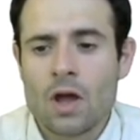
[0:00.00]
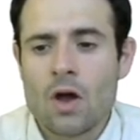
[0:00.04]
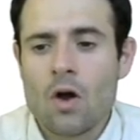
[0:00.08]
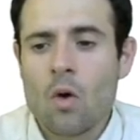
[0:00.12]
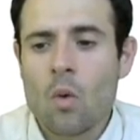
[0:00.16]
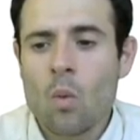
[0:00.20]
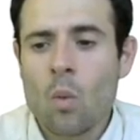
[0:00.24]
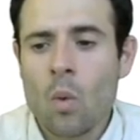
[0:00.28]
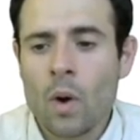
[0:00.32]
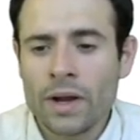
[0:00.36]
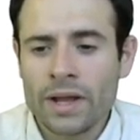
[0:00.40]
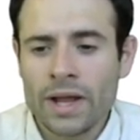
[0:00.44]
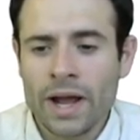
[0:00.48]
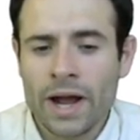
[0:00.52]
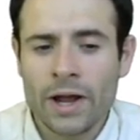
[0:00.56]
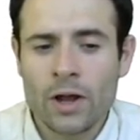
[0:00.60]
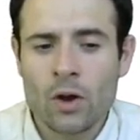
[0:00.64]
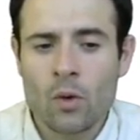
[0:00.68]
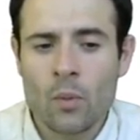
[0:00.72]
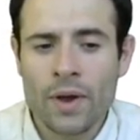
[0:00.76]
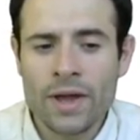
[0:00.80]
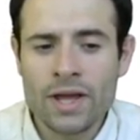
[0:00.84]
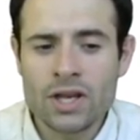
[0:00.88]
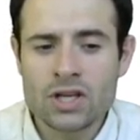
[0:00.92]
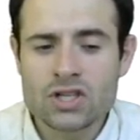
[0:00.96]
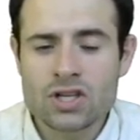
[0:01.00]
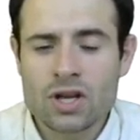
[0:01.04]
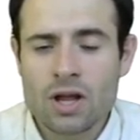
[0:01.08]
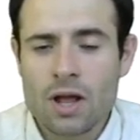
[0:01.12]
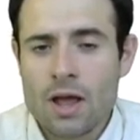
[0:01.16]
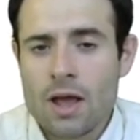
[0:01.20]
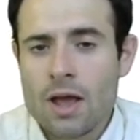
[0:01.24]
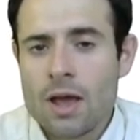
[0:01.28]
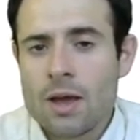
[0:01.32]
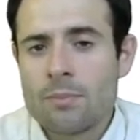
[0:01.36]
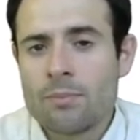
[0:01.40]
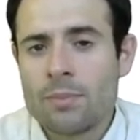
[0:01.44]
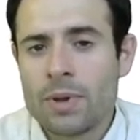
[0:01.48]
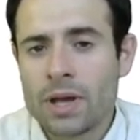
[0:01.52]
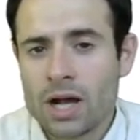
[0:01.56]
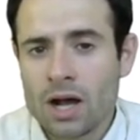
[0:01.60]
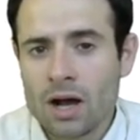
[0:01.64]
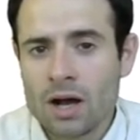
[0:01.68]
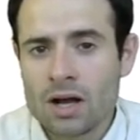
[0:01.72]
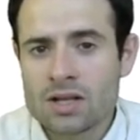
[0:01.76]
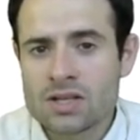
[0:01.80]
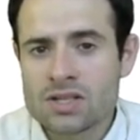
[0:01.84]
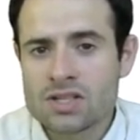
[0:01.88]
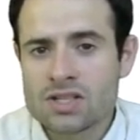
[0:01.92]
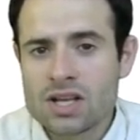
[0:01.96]
Why a higher wage?
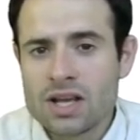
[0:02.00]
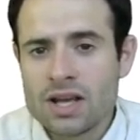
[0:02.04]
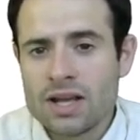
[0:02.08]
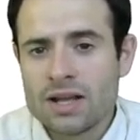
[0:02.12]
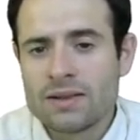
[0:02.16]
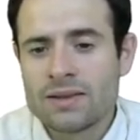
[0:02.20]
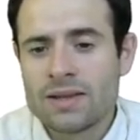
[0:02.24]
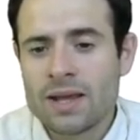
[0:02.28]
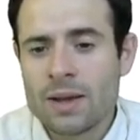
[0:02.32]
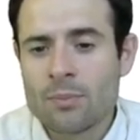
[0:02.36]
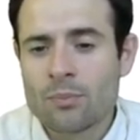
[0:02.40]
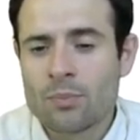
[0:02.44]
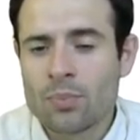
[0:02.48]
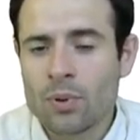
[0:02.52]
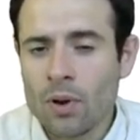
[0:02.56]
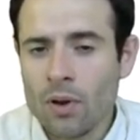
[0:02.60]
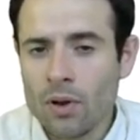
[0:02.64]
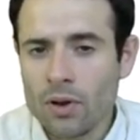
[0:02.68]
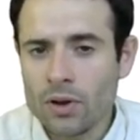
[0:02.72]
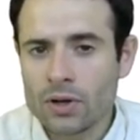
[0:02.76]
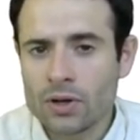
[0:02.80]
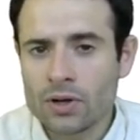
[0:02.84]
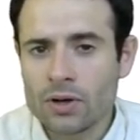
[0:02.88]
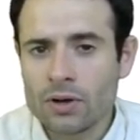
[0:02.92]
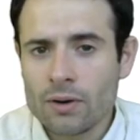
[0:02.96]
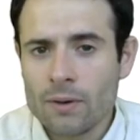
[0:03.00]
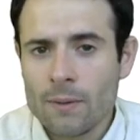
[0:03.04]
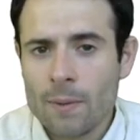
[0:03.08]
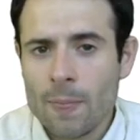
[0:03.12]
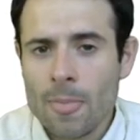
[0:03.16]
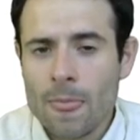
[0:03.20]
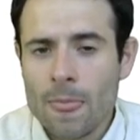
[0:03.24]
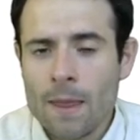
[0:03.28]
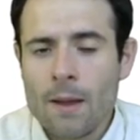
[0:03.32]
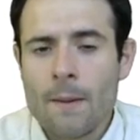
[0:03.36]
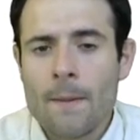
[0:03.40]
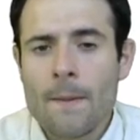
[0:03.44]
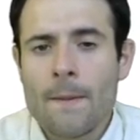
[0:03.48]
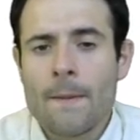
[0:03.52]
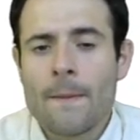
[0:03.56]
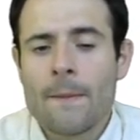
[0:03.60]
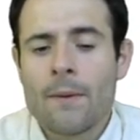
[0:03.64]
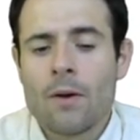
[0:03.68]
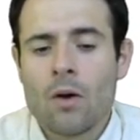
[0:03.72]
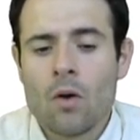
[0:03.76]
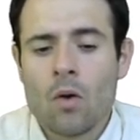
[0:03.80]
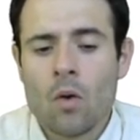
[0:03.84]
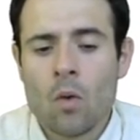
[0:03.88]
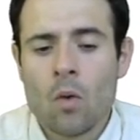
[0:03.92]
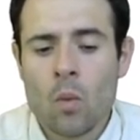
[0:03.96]
Because the employer
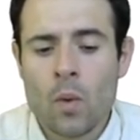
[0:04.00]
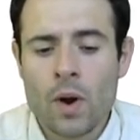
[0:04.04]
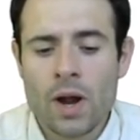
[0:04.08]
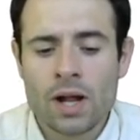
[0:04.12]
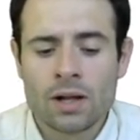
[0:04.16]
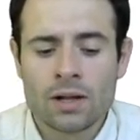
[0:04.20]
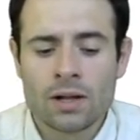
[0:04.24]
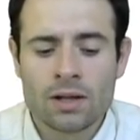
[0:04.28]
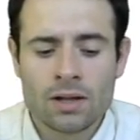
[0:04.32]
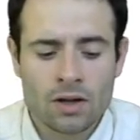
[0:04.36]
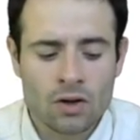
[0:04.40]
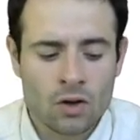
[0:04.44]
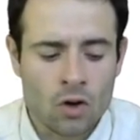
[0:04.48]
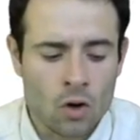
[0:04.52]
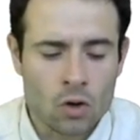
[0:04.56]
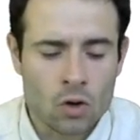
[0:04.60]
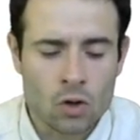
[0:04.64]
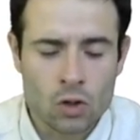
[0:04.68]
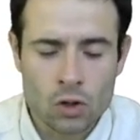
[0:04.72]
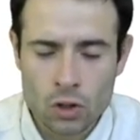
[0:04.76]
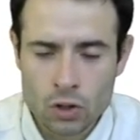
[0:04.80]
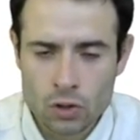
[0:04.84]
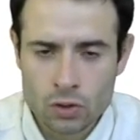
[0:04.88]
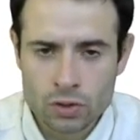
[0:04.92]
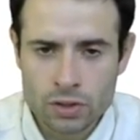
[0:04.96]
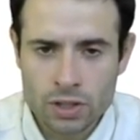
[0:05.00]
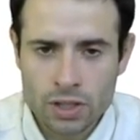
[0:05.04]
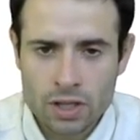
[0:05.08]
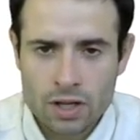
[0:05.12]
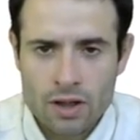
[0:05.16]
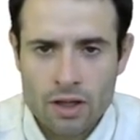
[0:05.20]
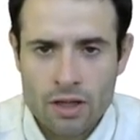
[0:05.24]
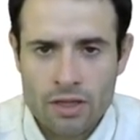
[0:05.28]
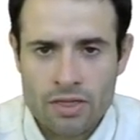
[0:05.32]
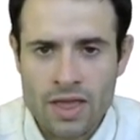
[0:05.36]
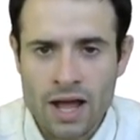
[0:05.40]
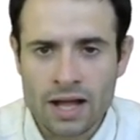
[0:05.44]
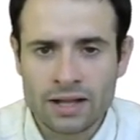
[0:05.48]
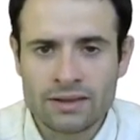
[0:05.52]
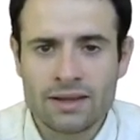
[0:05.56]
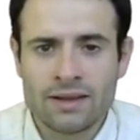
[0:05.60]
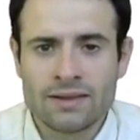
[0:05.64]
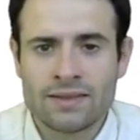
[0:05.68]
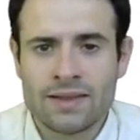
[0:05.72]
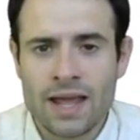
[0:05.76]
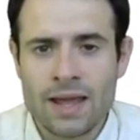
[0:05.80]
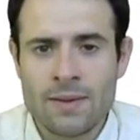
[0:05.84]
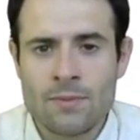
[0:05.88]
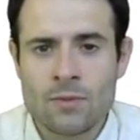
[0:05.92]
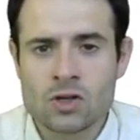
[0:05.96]
will conclude that
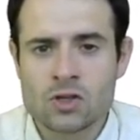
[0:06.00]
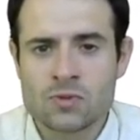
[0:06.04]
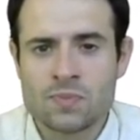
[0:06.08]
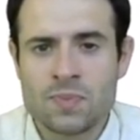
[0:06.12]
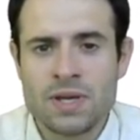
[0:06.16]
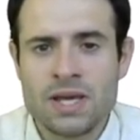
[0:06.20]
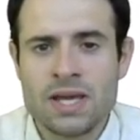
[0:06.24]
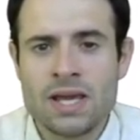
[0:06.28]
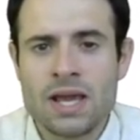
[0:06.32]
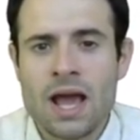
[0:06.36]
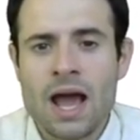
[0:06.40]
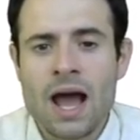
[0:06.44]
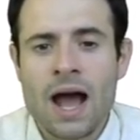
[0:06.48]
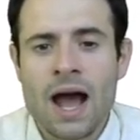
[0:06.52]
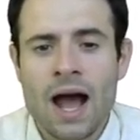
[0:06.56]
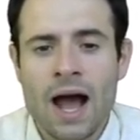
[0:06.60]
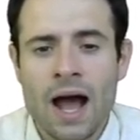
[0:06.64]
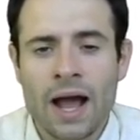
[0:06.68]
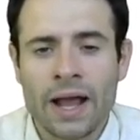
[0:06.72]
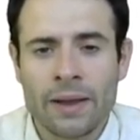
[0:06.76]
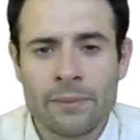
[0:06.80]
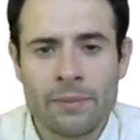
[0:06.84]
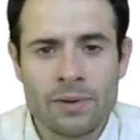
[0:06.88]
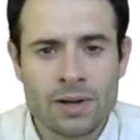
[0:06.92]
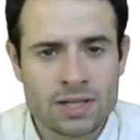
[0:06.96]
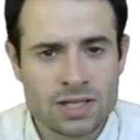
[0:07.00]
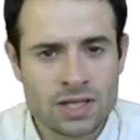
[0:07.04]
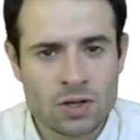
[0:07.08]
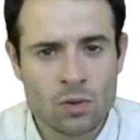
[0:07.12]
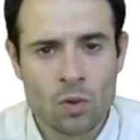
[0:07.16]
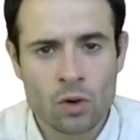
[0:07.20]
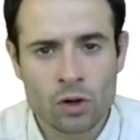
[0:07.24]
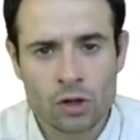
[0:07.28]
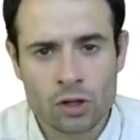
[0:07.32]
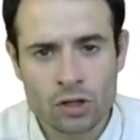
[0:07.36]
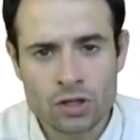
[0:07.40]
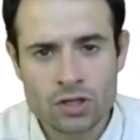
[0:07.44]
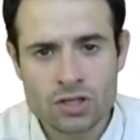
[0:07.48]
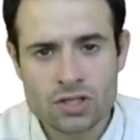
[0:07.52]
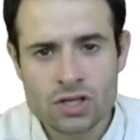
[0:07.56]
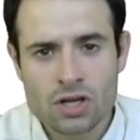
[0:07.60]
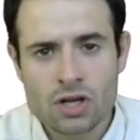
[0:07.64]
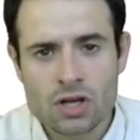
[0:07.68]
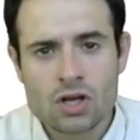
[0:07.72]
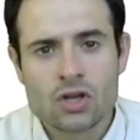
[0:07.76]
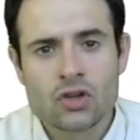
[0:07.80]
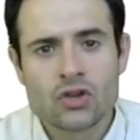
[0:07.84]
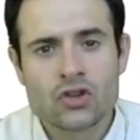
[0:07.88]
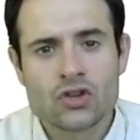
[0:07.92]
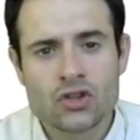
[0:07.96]
they must be high ability workers,
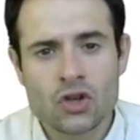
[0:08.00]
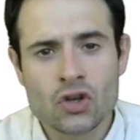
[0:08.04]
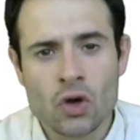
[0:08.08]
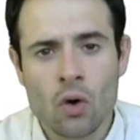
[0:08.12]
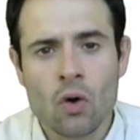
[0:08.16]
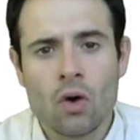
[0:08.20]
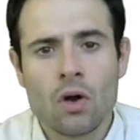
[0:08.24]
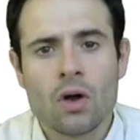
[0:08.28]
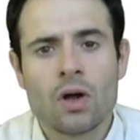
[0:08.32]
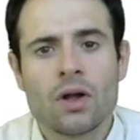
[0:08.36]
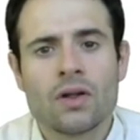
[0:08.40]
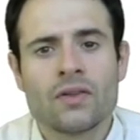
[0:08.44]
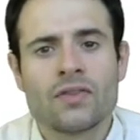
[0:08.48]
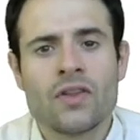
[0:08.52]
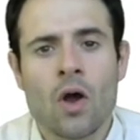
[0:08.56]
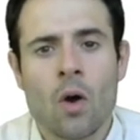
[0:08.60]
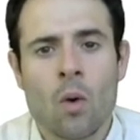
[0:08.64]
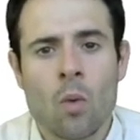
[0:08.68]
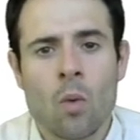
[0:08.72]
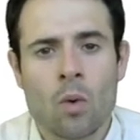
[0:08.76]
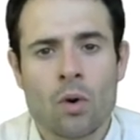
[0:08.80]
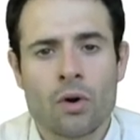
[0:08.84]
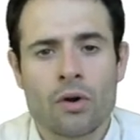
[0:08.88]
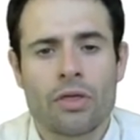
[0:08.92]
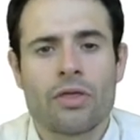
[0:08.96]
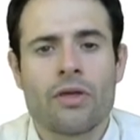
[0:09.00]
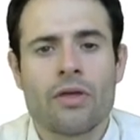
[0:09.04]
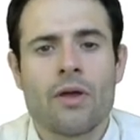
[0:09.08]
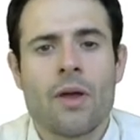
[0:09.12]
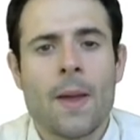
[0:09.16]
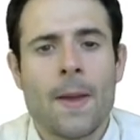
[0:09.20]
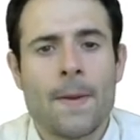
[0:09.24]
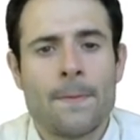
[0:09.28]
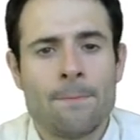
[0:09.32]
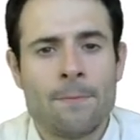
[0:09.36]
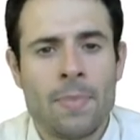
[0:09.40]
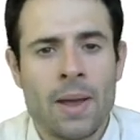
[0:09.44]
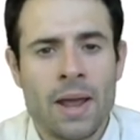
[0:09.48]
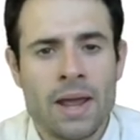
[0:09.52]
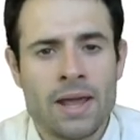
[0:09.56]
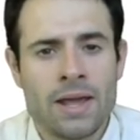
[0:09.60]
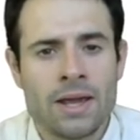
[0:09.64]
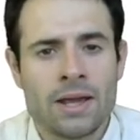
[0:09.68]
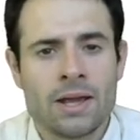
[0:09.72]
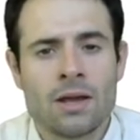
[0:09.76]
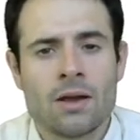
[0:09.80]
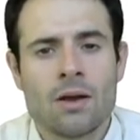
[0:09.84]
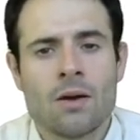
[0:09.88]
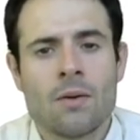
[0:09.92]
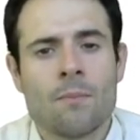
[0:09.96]
so they are worth
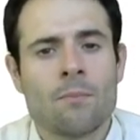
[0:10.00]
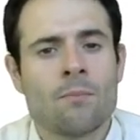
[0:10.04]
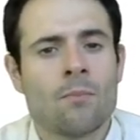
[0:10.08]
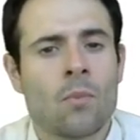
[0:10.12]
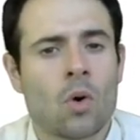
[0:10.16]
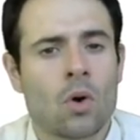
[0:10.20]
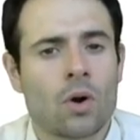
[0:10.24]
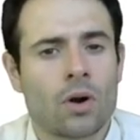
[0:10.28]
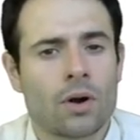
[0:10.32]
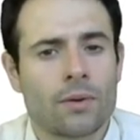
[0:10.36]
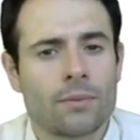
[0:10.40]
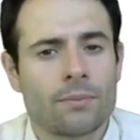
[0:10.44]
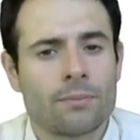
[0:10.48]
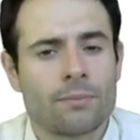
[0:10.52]
paying more.